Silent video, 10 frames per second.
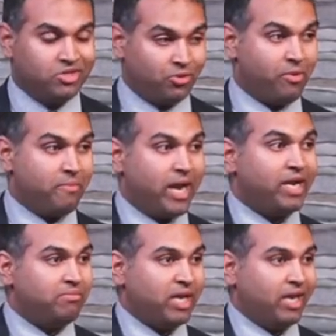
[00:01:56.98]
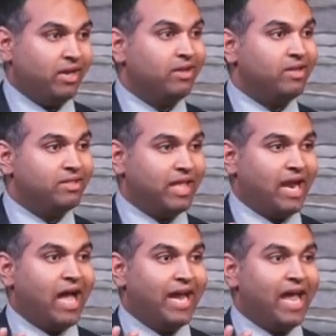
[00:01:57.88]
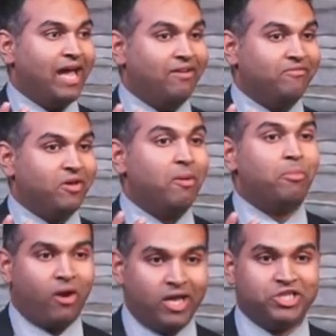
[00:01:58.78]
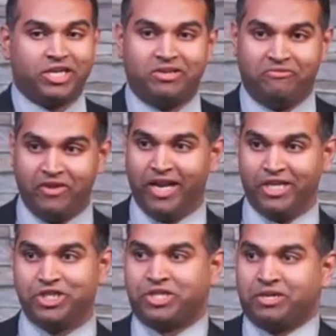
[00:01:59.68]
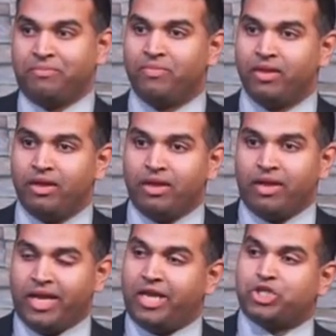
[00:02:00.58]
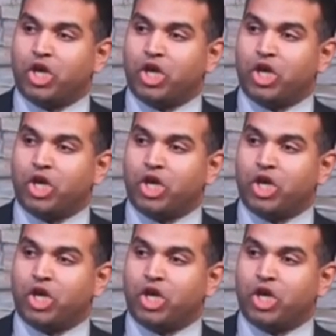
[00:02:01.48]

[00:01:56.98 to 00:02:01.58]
to remind me that I have a project to finish. Each